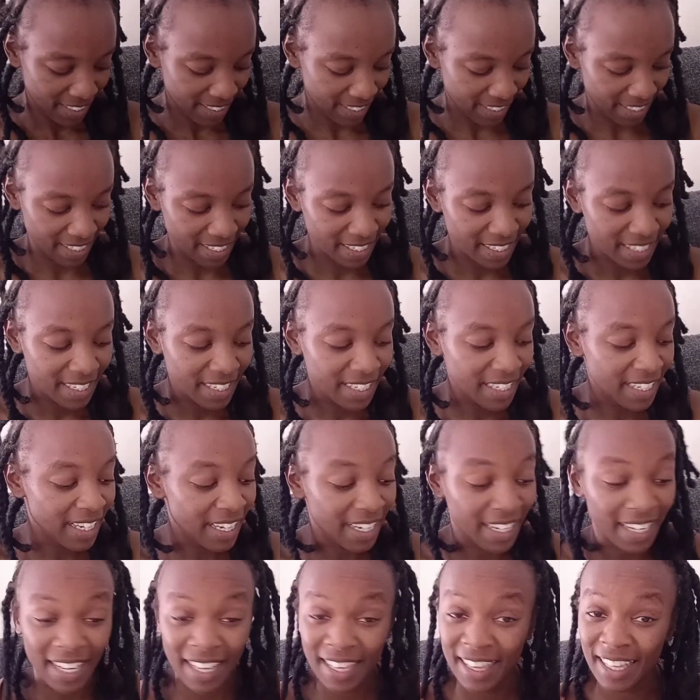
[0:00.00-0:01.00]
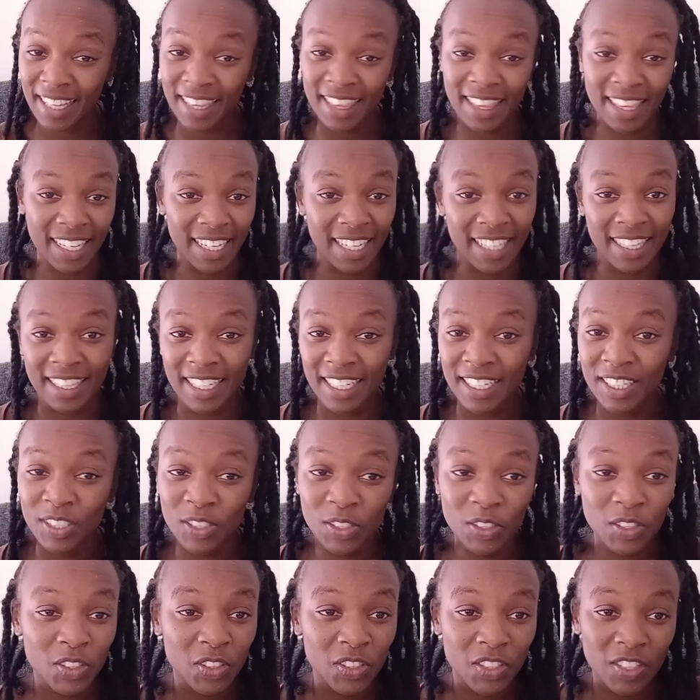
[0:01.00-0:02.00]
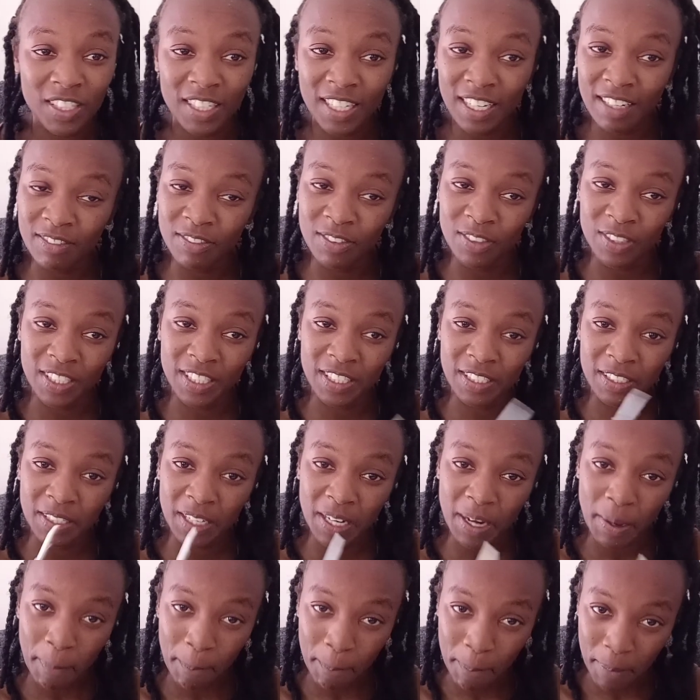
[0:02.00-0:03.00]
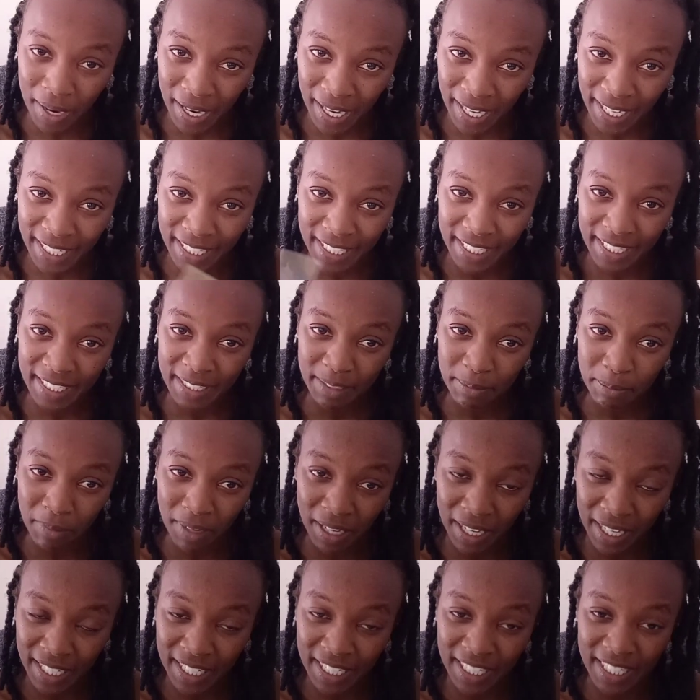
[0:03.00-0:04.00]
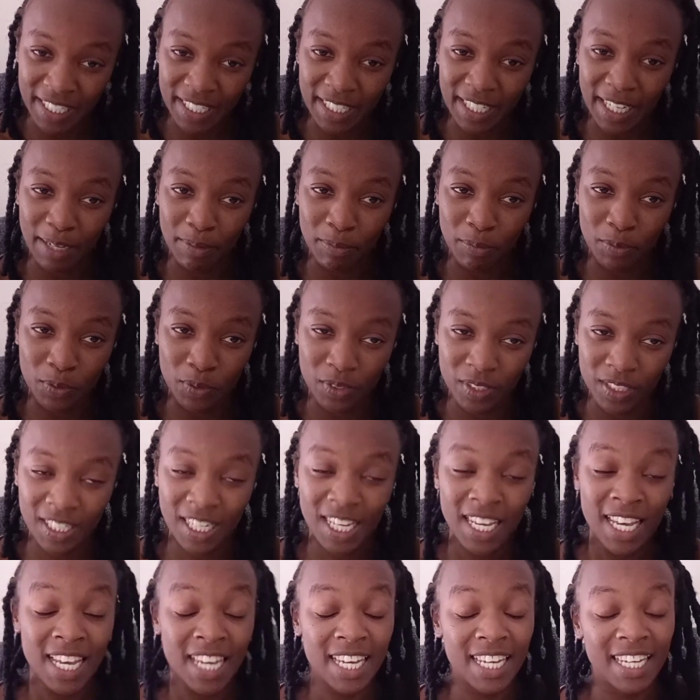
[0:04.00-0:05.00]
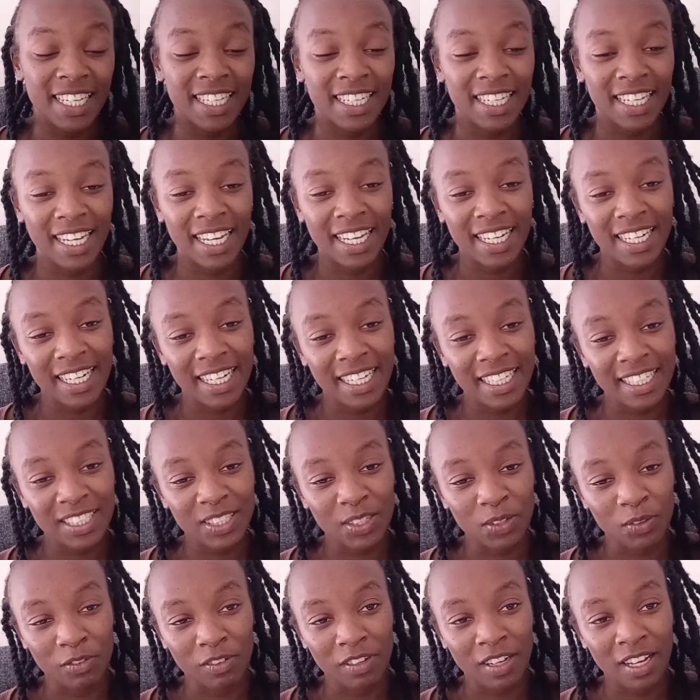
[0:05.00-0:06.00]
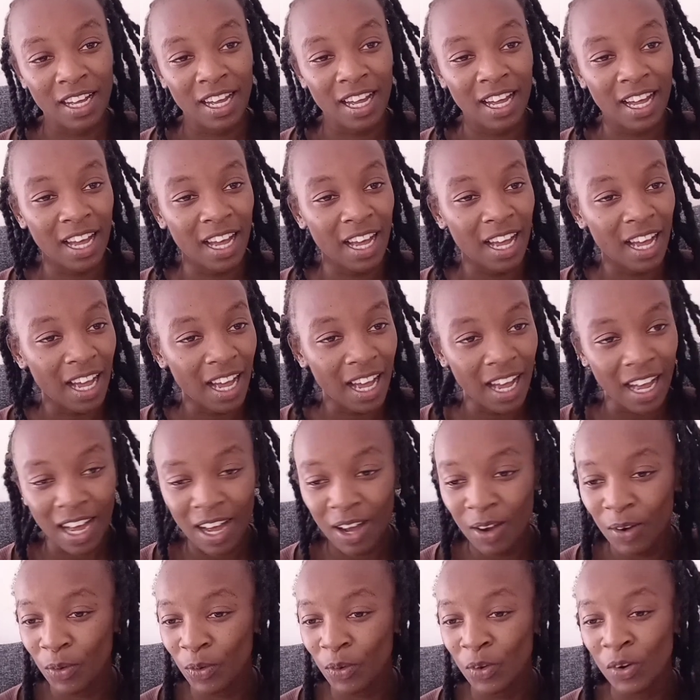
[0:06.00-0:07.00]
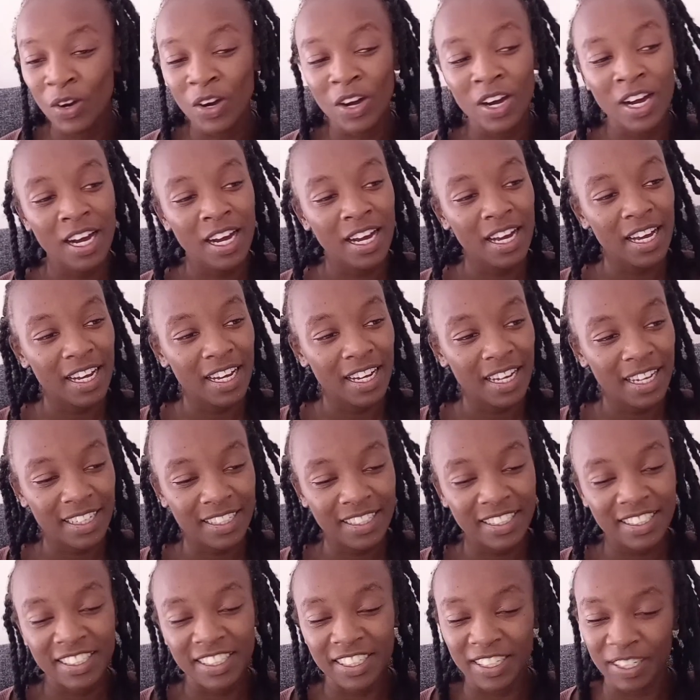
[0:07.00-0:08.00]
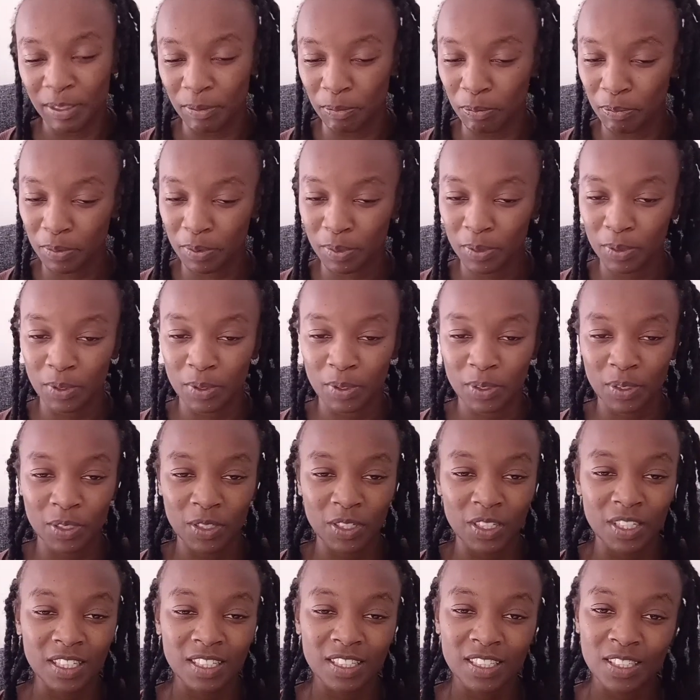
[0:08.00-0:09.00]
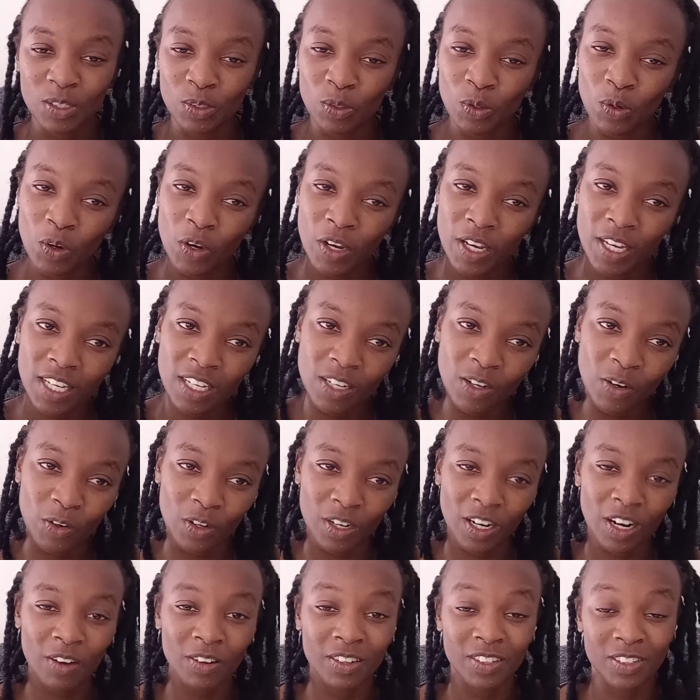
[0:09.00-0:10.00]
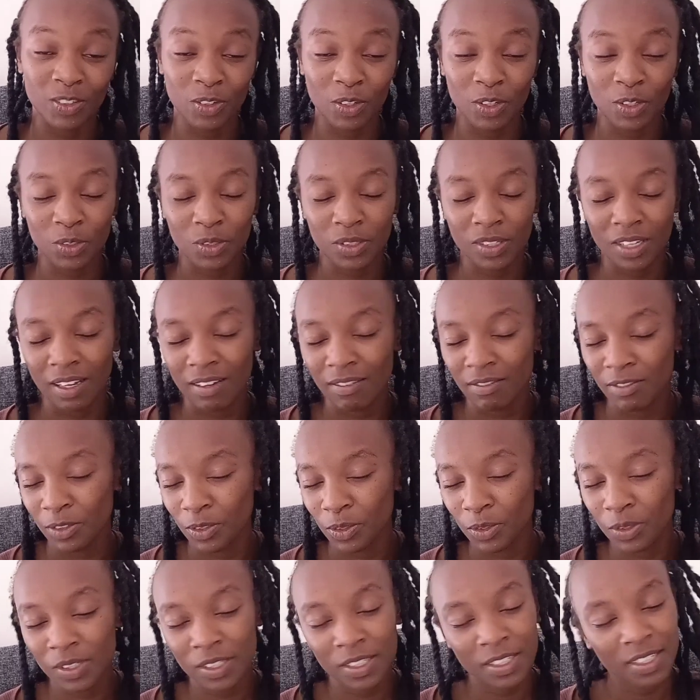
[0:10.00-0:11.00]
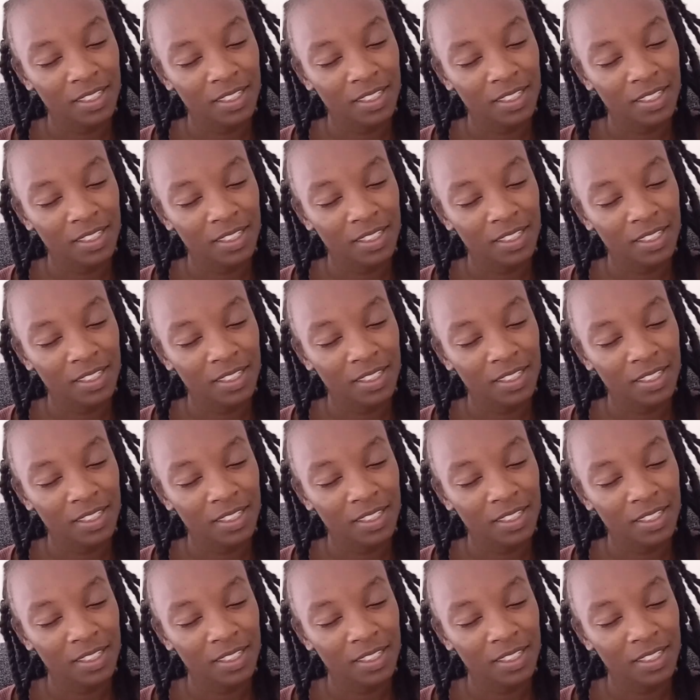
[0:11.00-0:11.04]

yeah another thing that you should avoid buying buying in Kamukunji regardless of how cheap it's going or how it's going to serve you